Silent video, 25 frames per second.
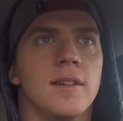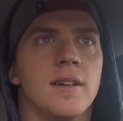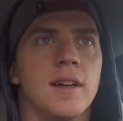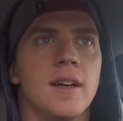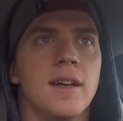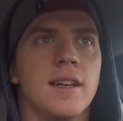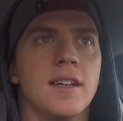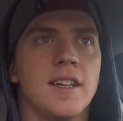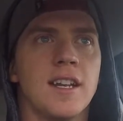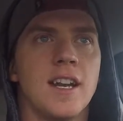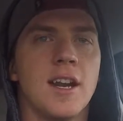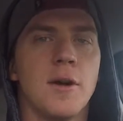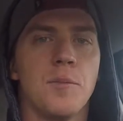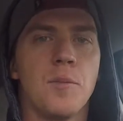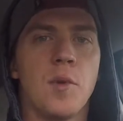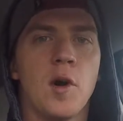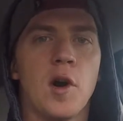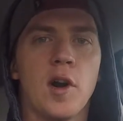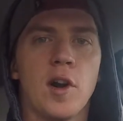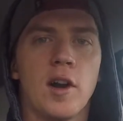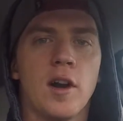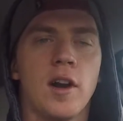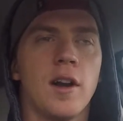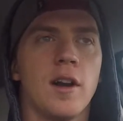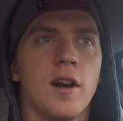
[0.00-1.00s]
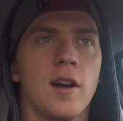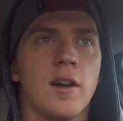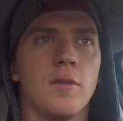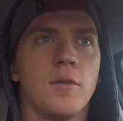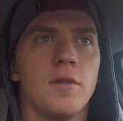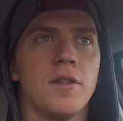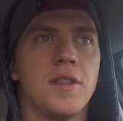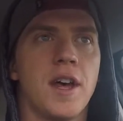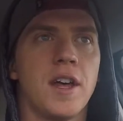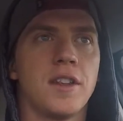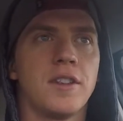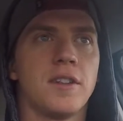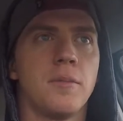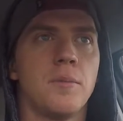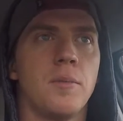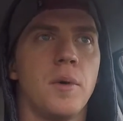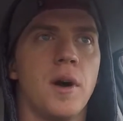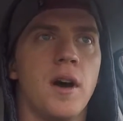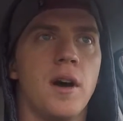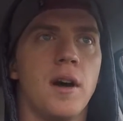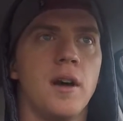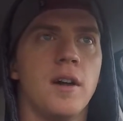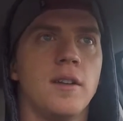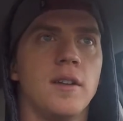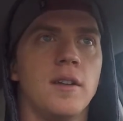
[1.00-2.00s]
and get a burger without the
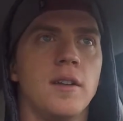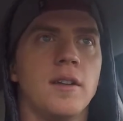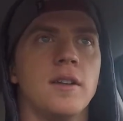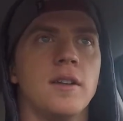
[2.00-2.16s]
bun.